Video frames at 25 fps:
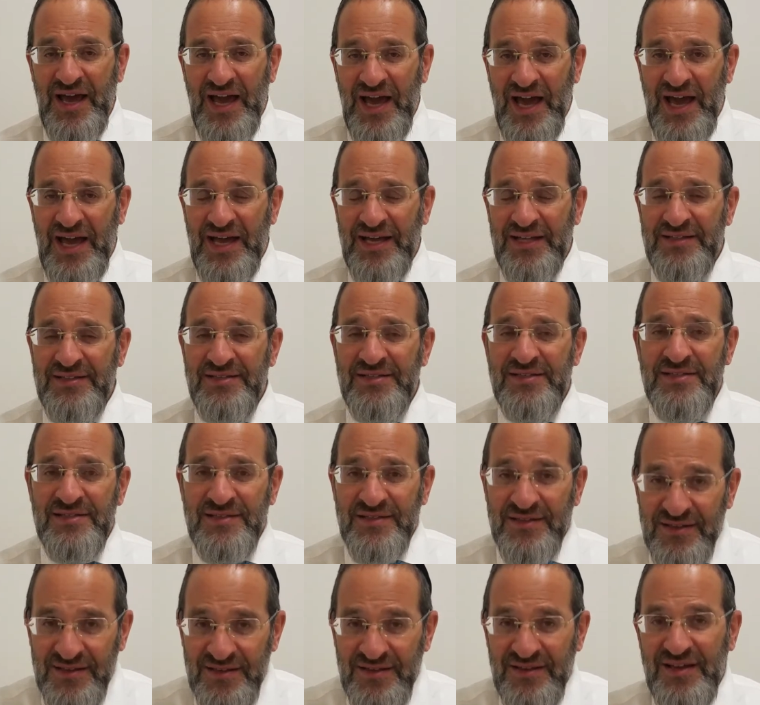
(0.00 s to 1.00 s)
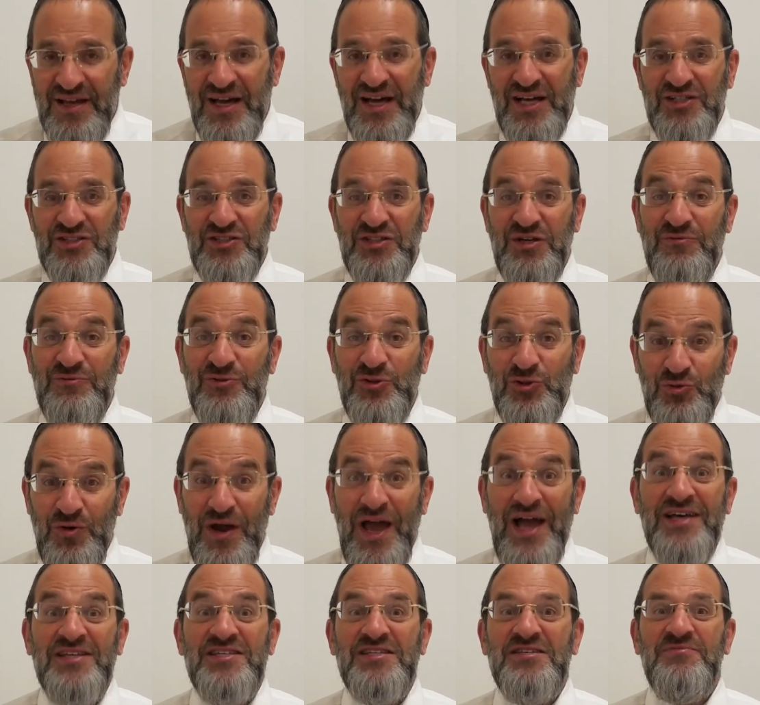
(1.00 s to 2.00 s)
And Hashem
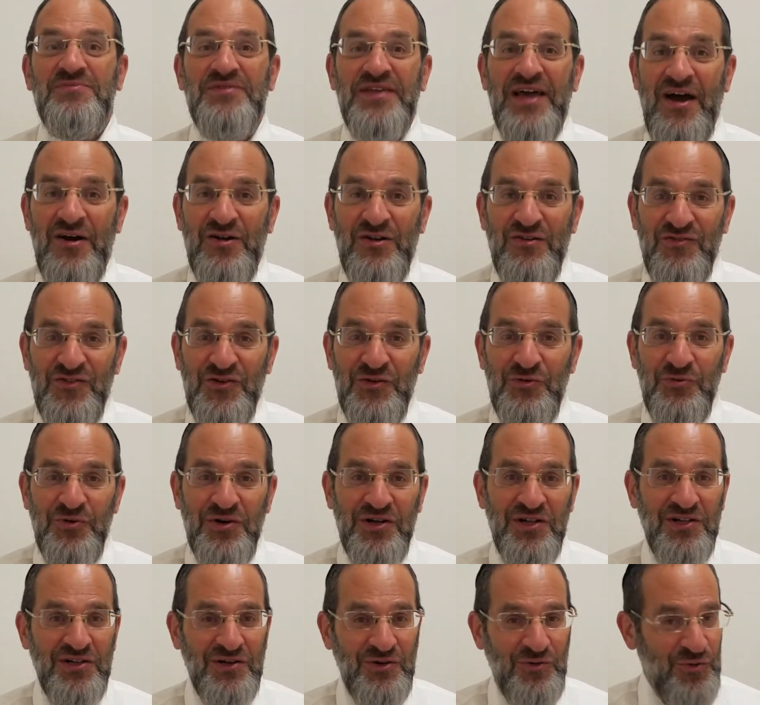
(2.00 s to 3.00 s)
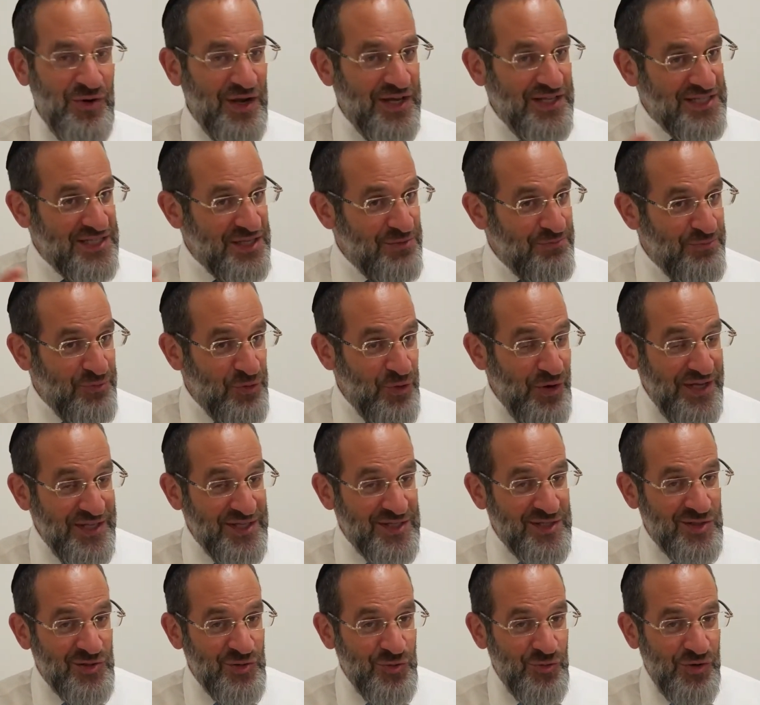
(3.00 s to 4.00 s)
tracks him down, if you will, creates a great
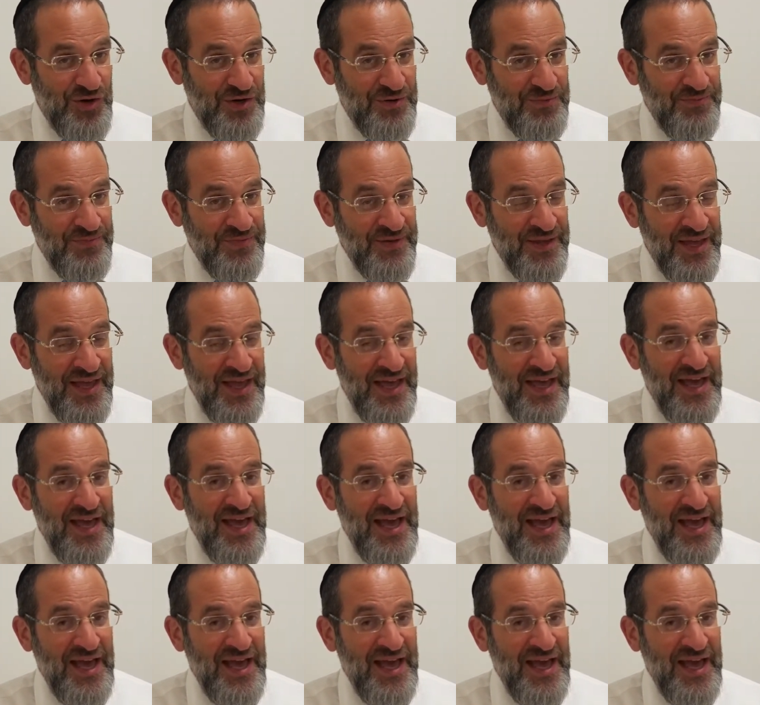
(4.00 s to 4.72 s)
storm.